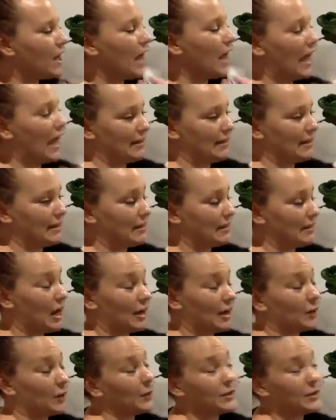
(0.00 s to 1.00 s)
And they're the
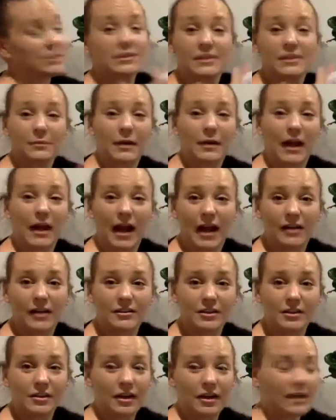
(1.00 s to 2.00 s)
kind of questions I'm going to ask
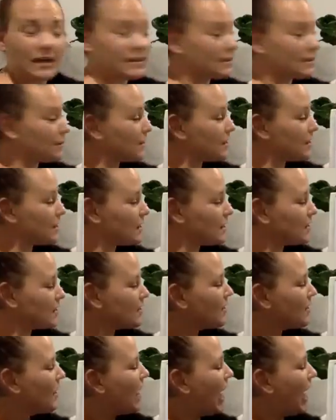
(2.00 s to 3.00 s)
you guys in a minute.
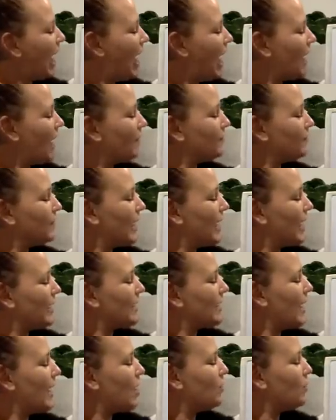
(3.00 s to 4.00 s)

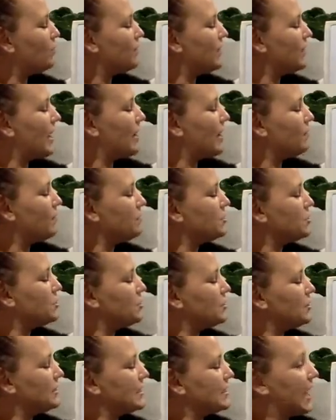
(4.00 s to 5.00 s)
And help them do
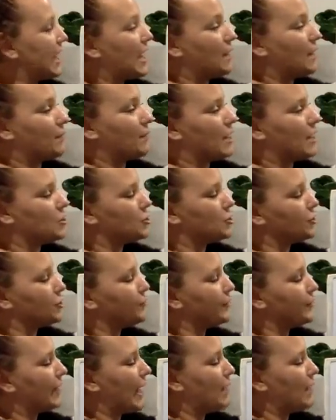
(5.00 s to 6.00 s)
the same and
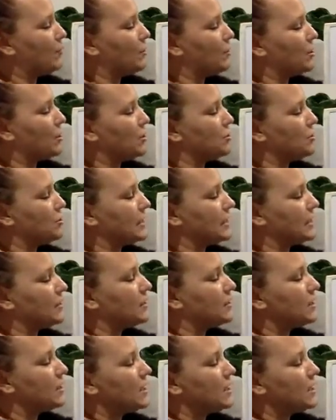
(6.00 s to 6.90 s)
duplicate what you did.